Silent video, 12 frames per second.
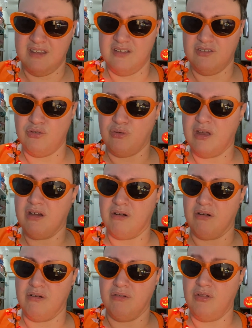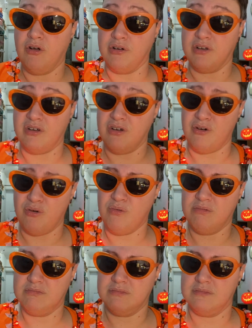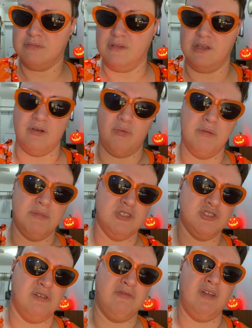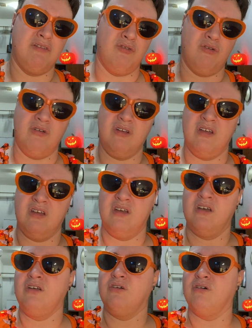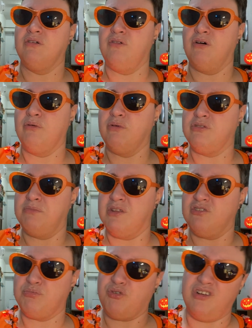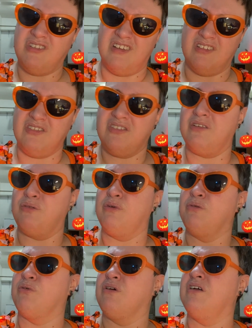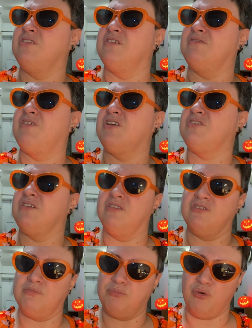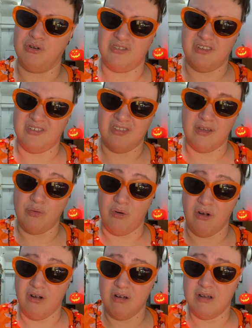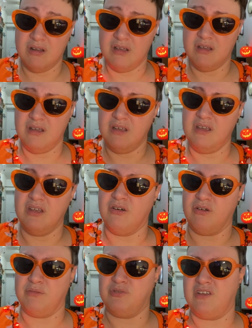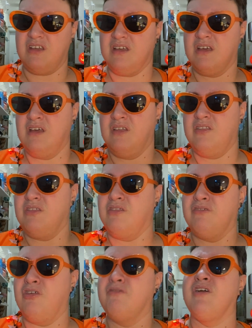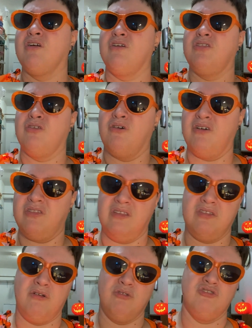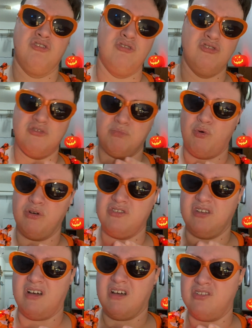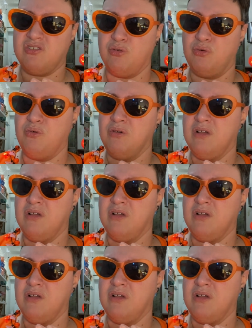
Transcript: to care long ago. You know, women should have never gone along with men's pretense that we were as invested in sports as they were. You know what I'm saying? The very thought that there are certain sports in high school